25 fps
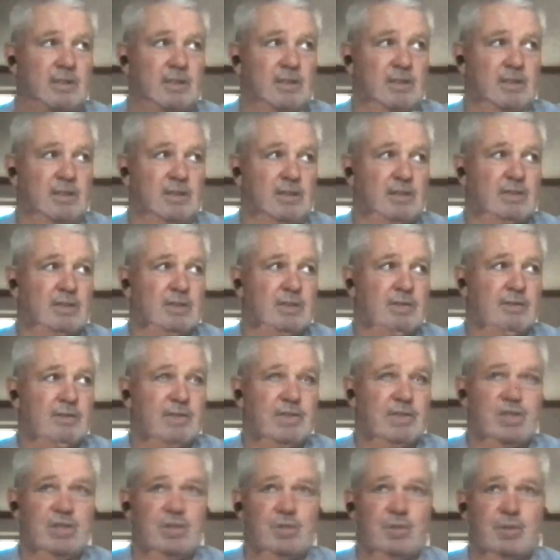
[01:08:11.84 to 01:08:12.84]
sort of
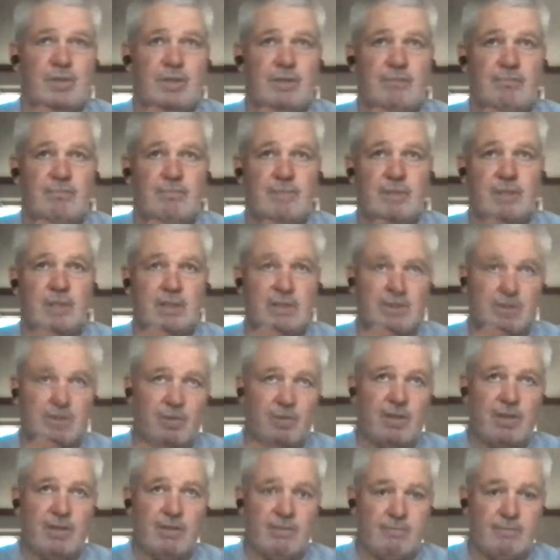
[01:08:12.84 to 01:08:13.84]
enjoy
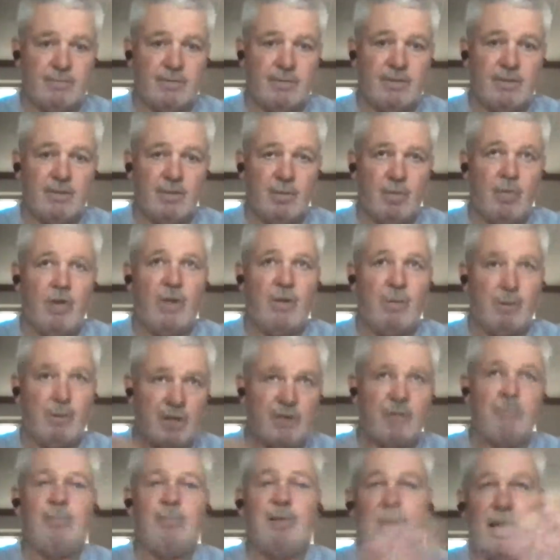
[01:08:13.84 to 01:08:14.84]
enjoy the, the win with
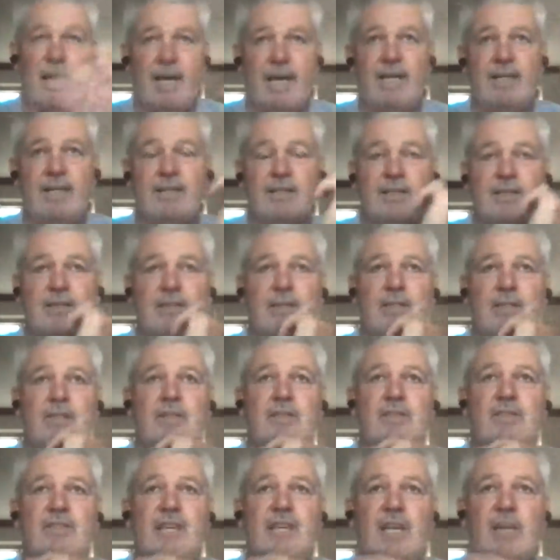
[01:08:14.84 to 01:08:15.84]
the players and, and
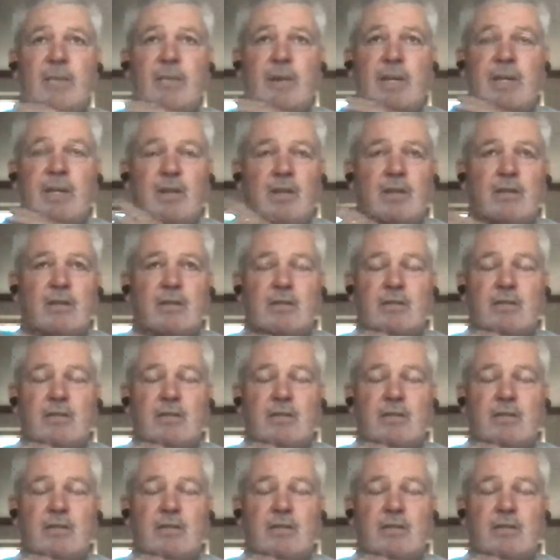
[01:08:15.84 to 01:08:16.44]
celebrate, not,